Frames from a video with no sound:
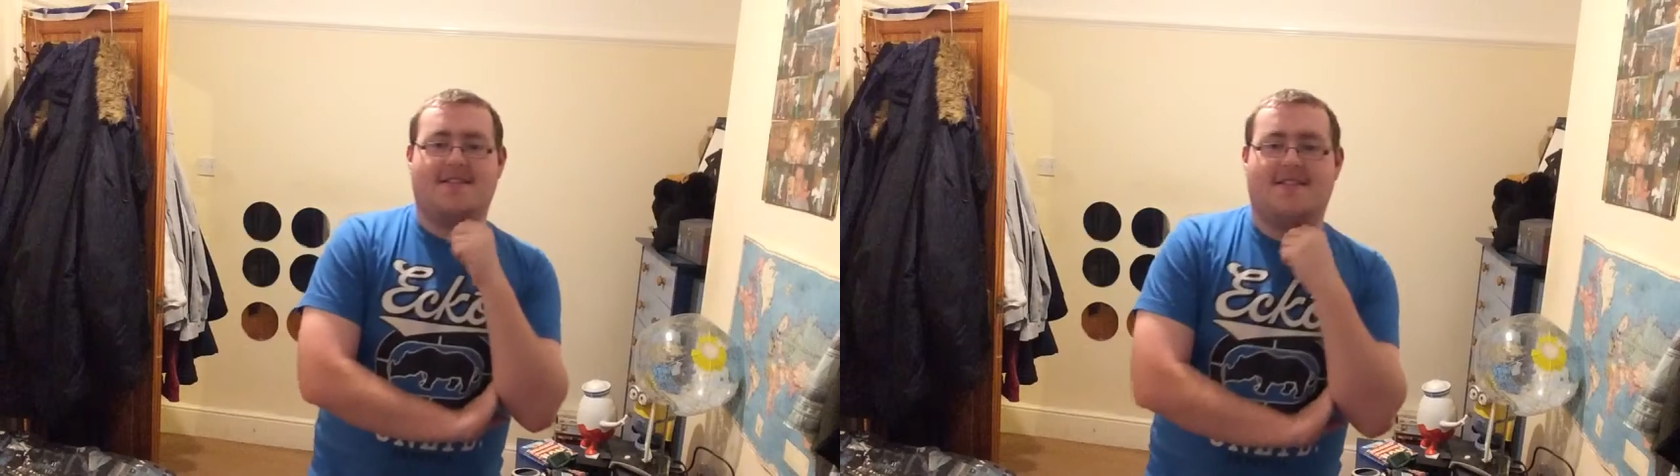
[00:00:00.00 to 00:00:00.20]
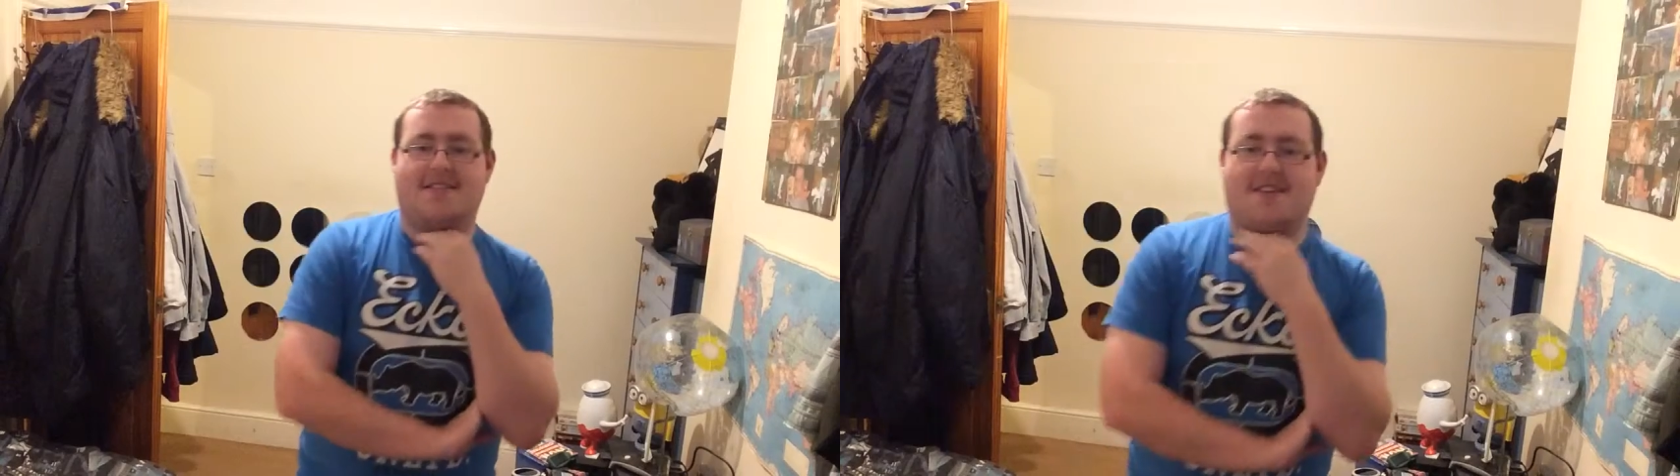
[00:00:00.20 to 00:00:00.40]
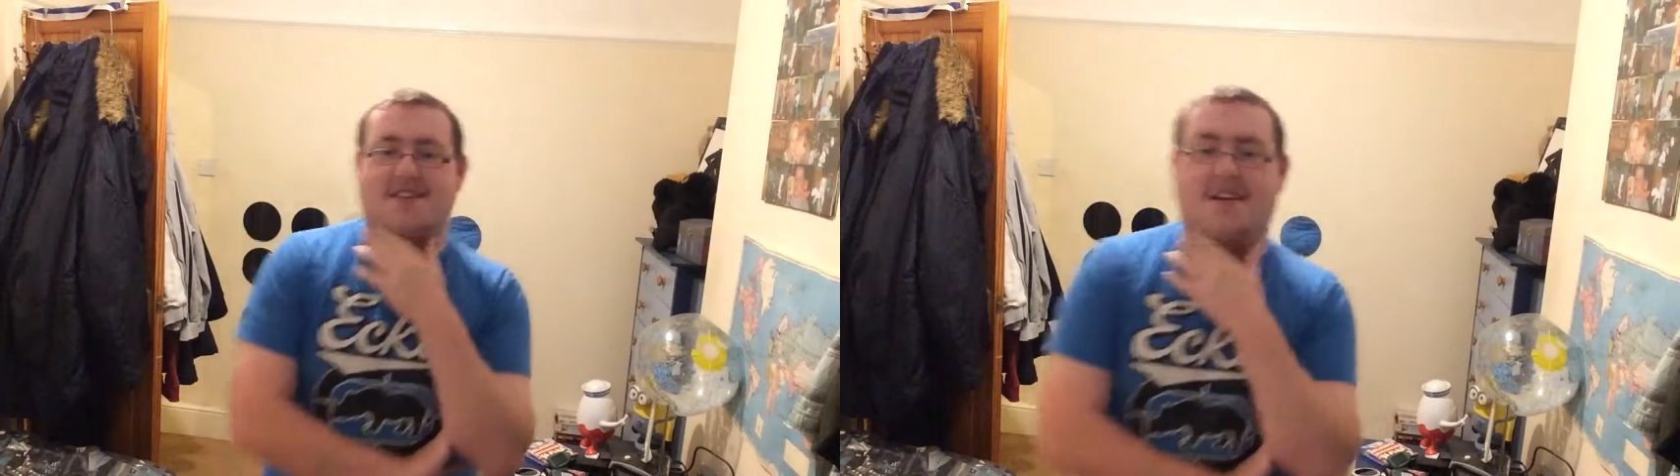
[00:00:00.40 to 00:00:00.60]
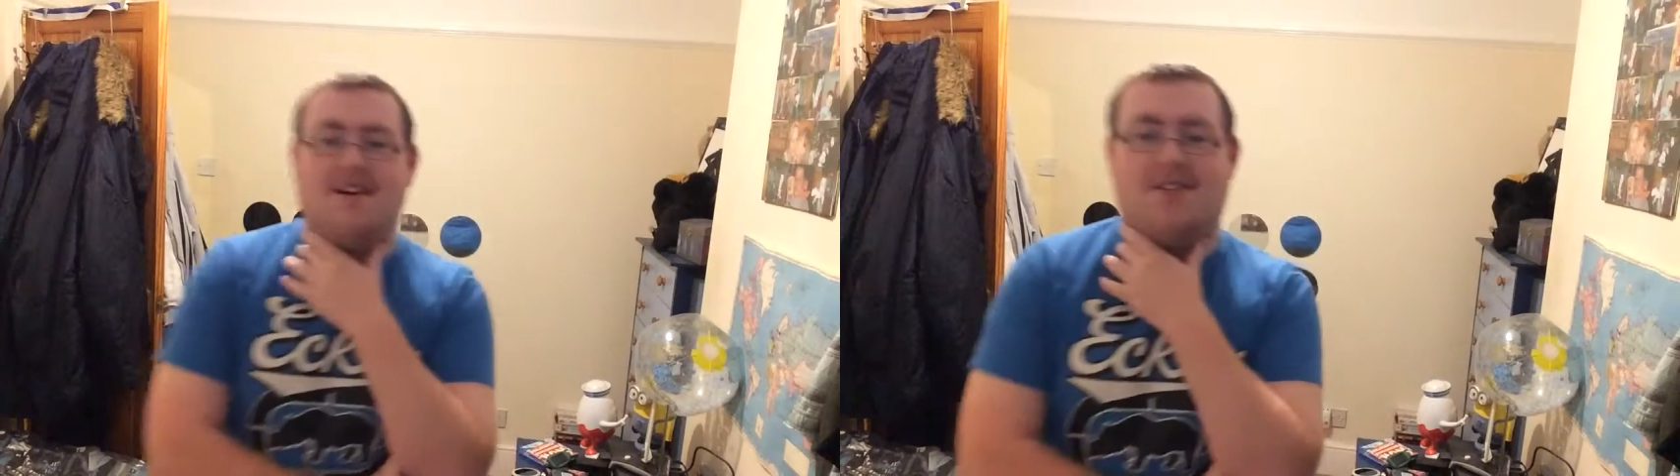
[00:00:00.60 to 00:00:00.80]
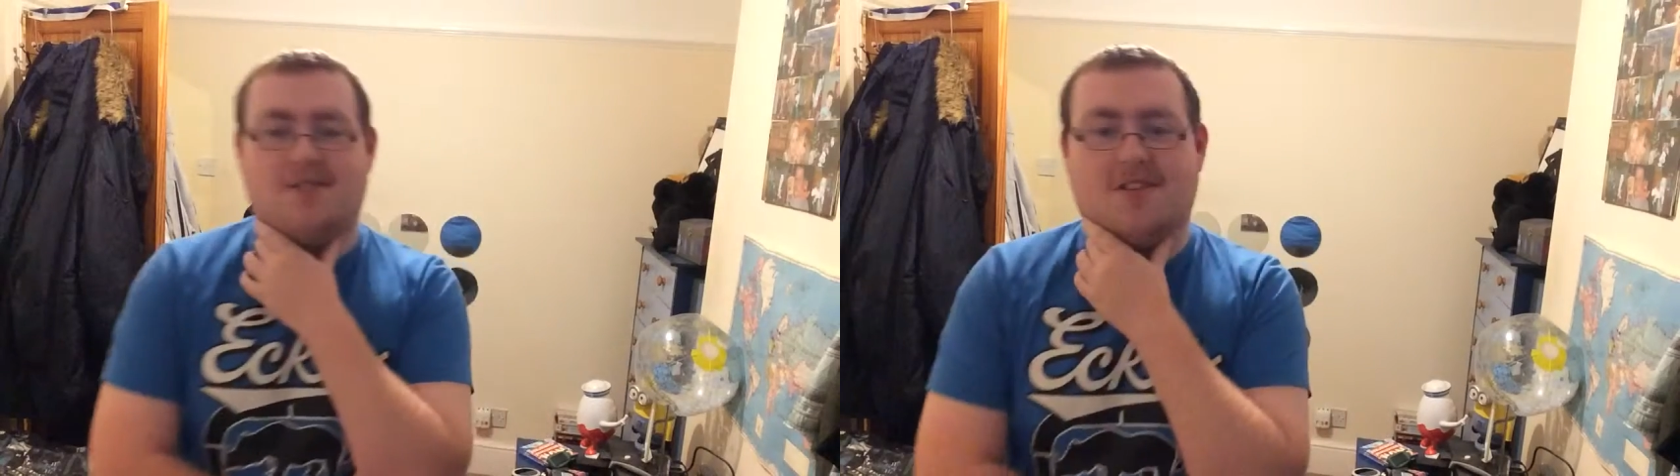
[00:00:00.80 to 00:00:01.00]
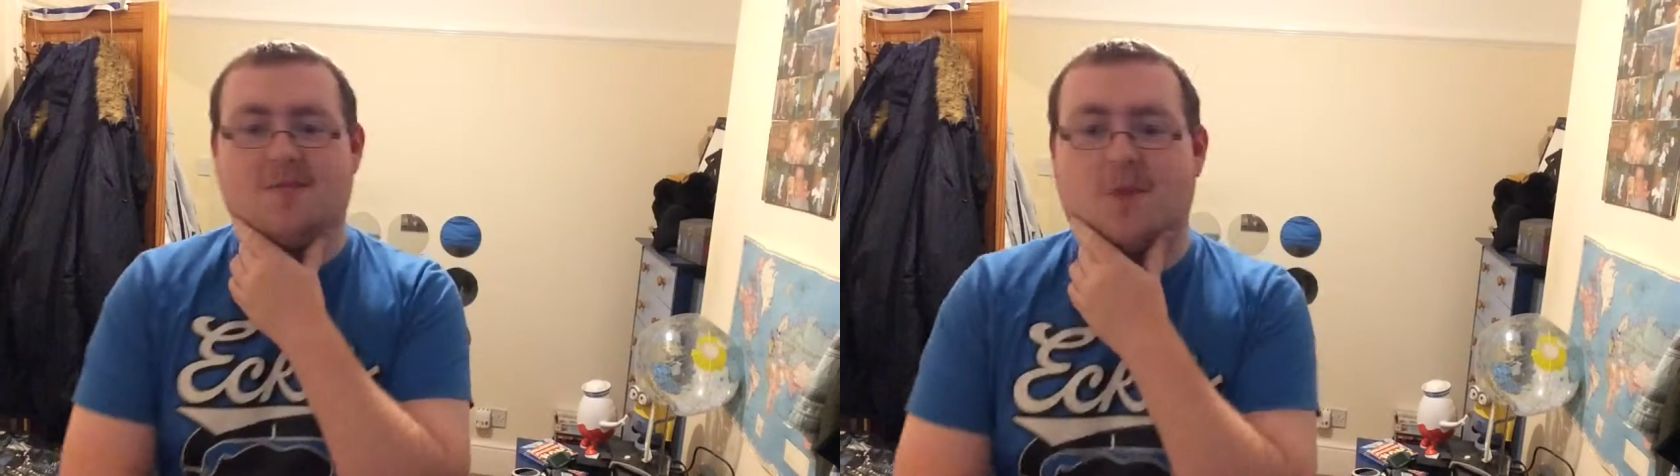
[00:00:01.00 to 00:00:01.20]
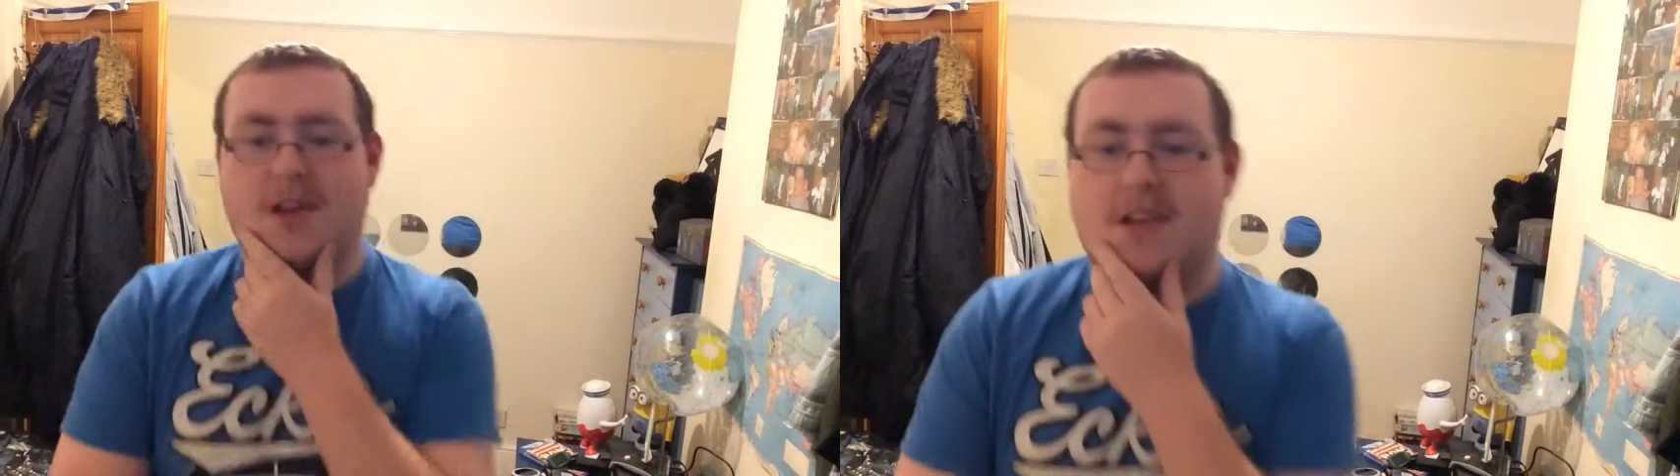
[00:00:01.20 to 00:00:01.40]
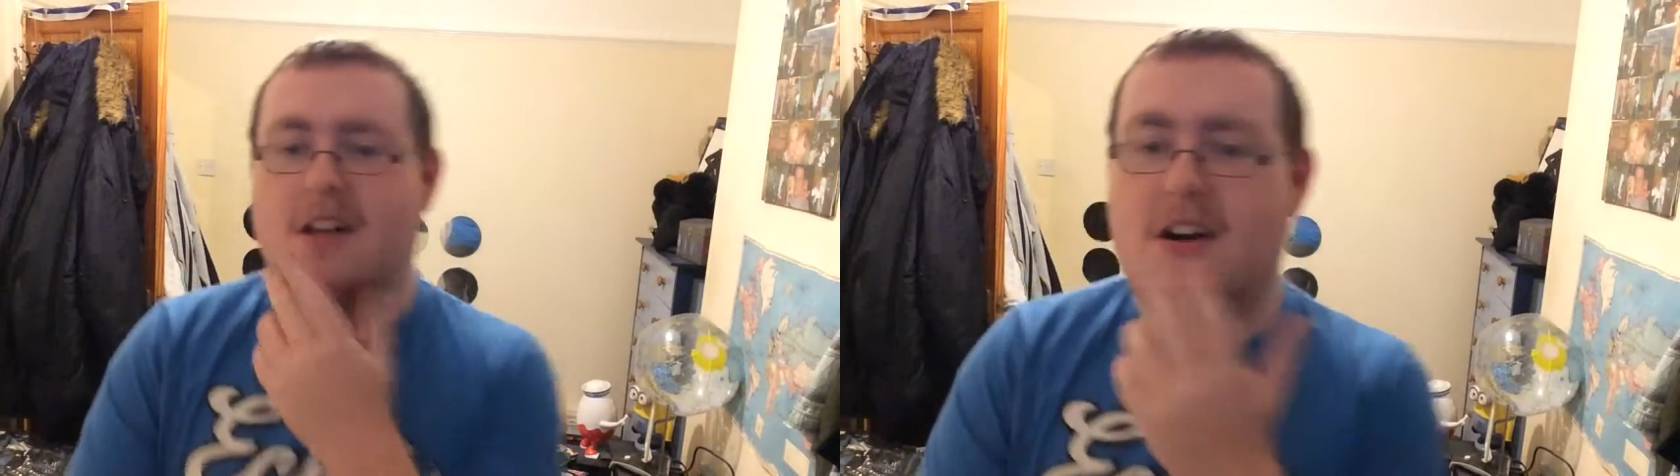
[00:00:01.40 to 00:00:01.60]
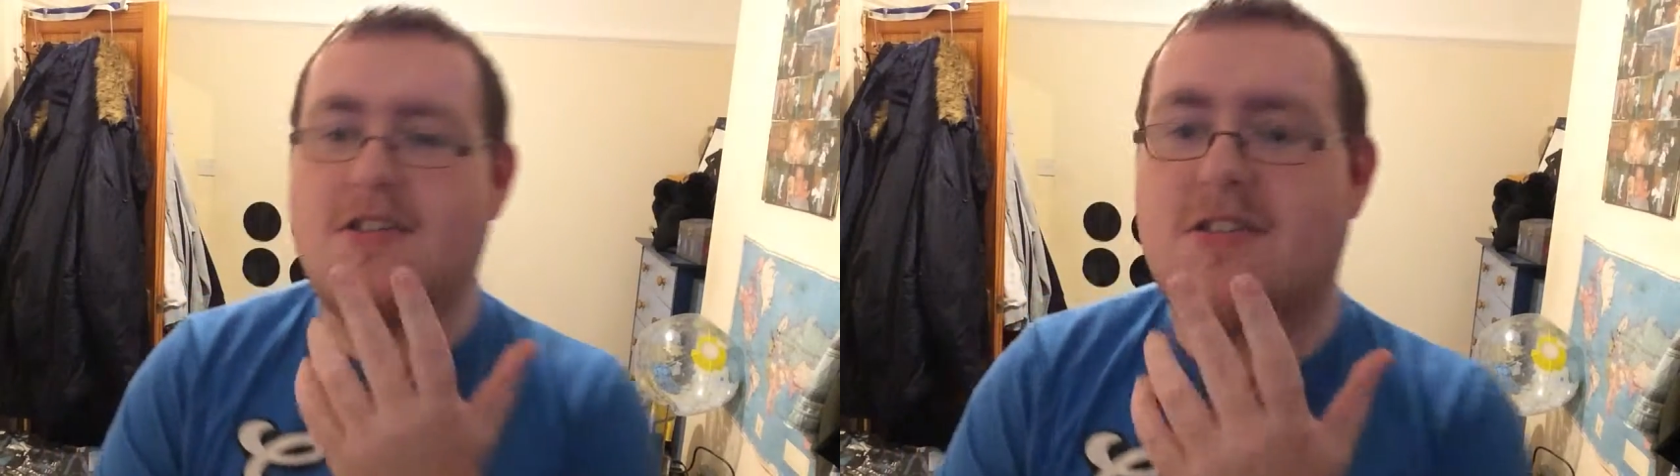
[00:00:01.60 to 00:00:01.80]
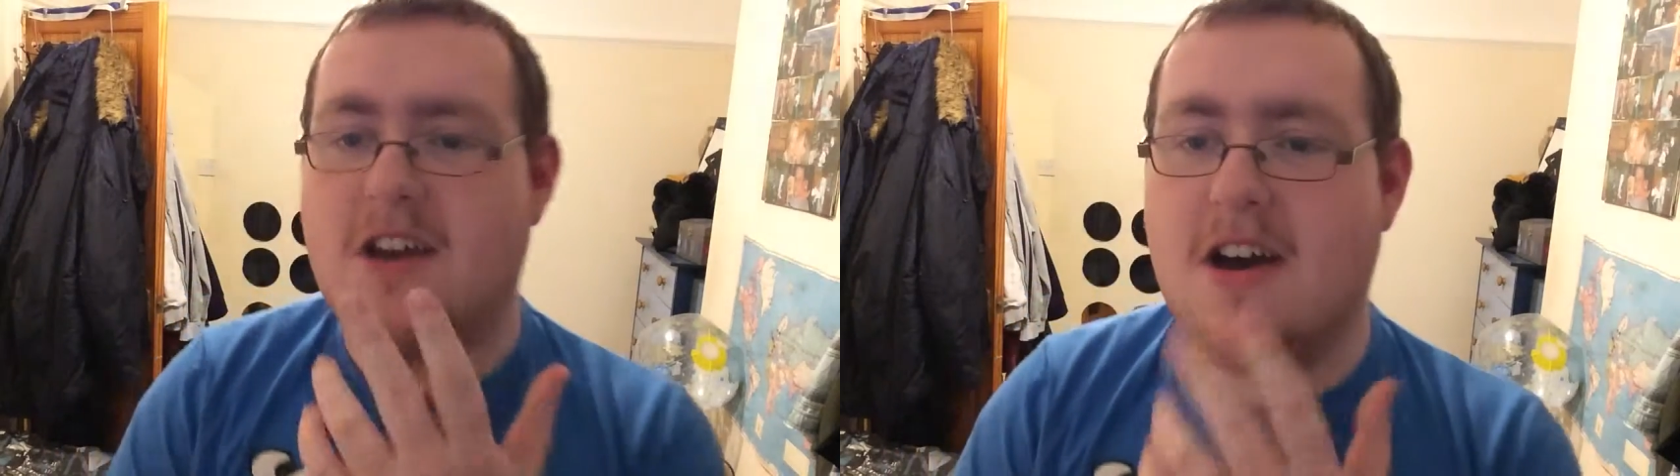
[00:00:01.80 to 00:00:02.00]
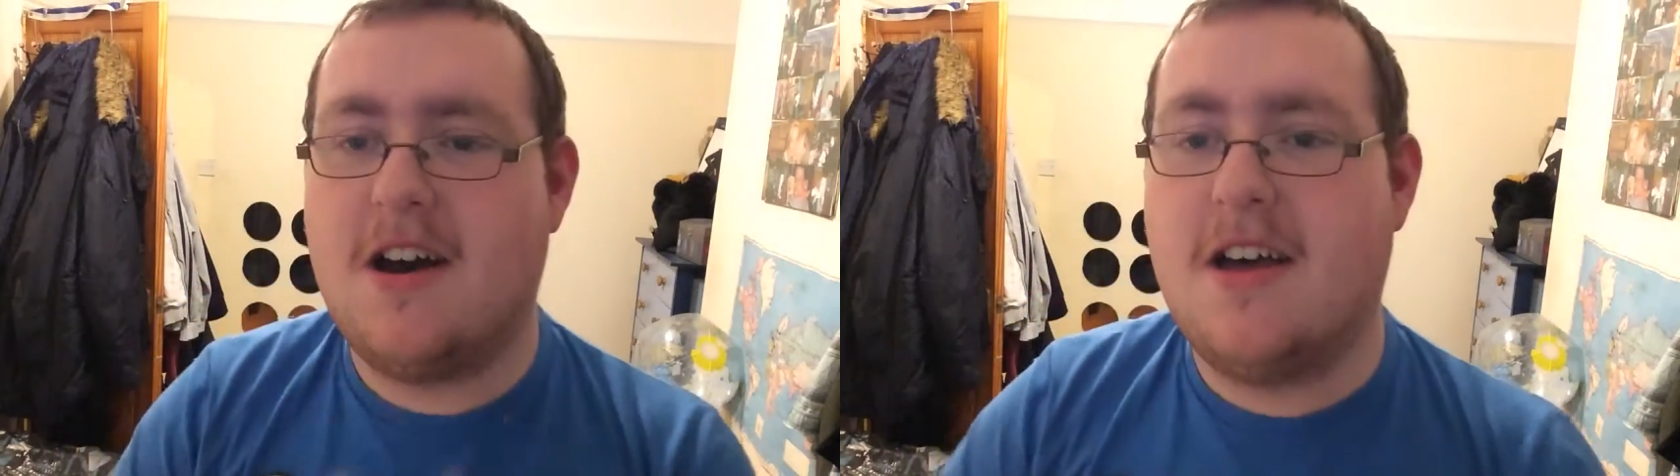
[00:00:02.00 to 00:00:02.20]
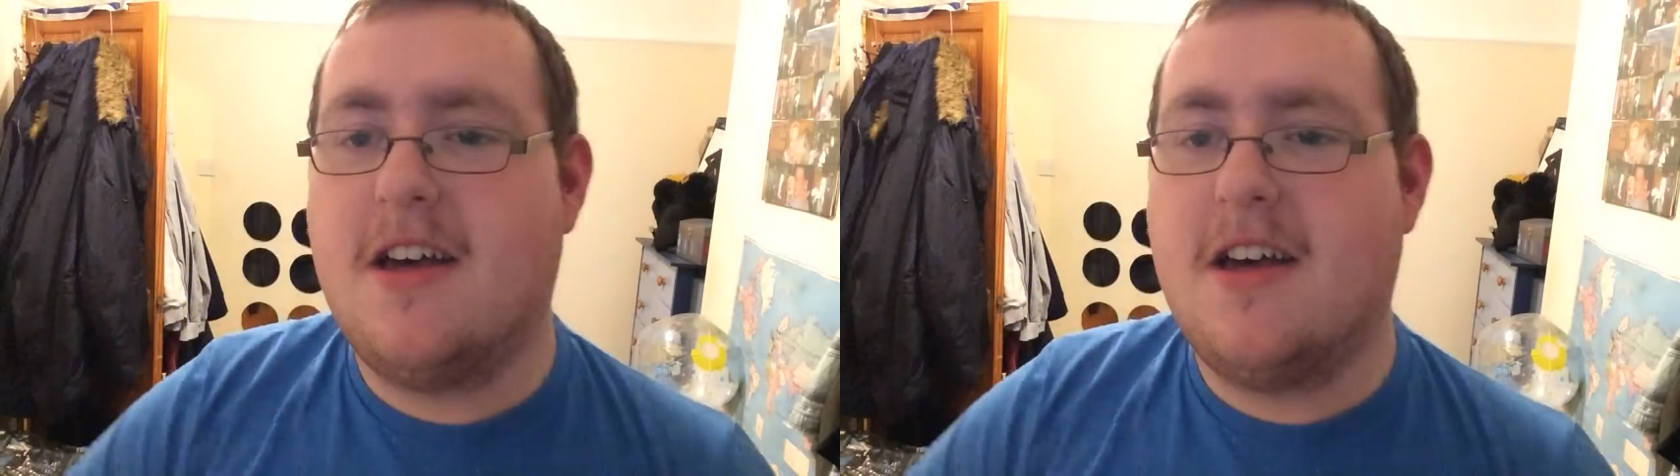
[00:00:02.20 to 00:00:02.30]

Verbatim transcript: I just did last week, last year,